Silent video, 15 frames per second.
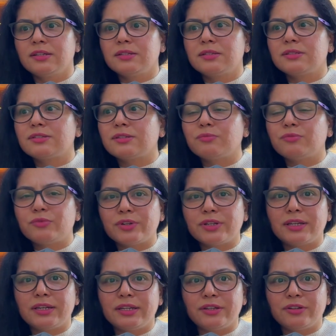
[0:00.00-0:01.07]
some
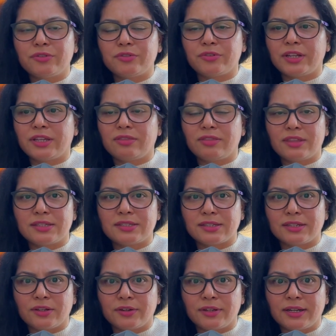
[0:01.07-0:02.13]
really great things
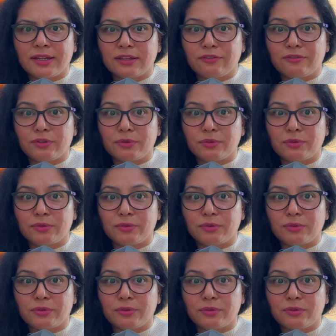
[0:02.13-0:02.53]
in your life,